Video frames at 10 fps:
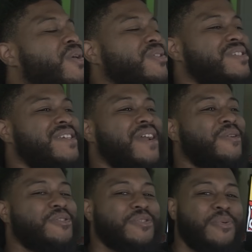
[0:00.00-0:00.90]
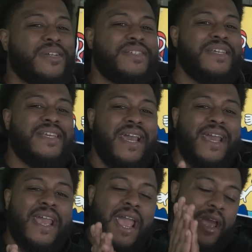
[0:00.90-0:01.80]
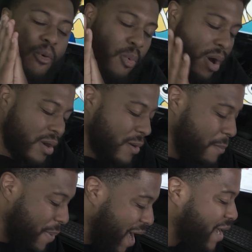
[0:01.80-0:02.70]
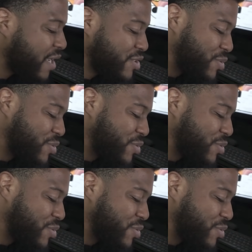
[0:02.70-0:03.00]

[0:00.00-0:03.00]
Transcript: on, CK Crew? It's your boy CK, and welcome back